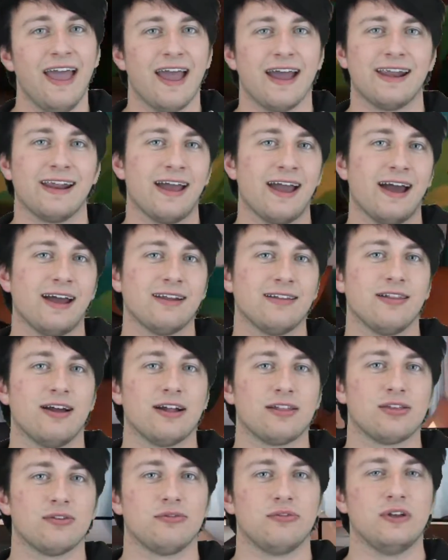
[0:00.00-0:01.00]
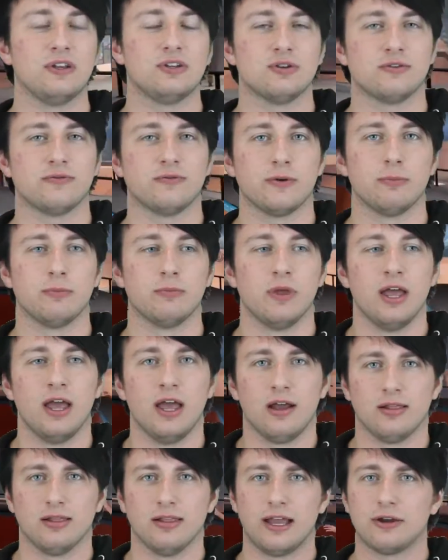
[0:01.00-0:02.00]
And it added lots of features from
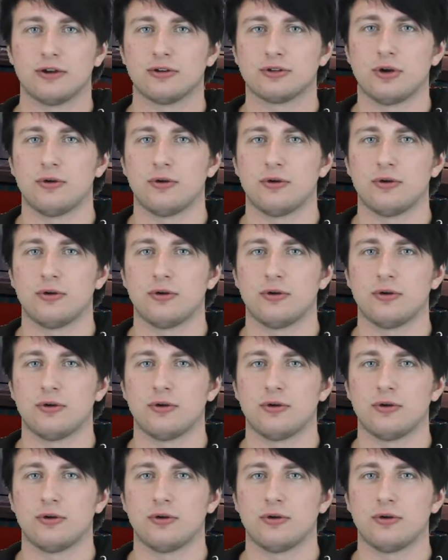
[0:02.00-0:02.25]
later